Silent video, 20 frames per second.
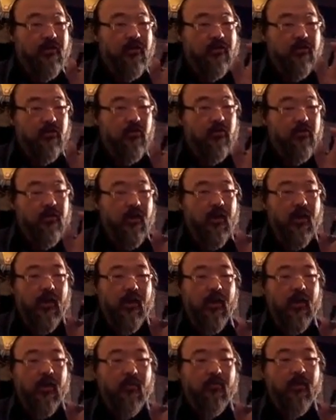That's
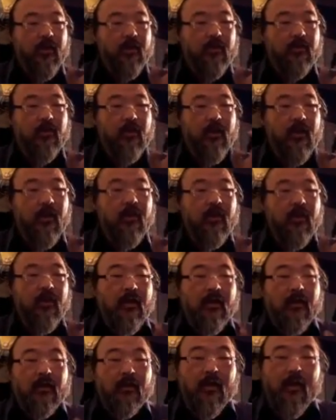okay. But the
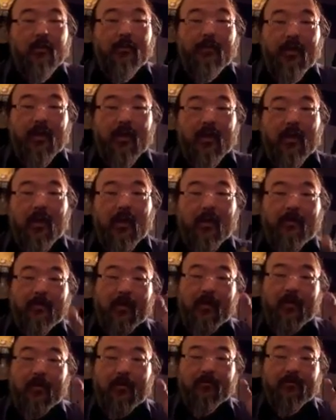lipping up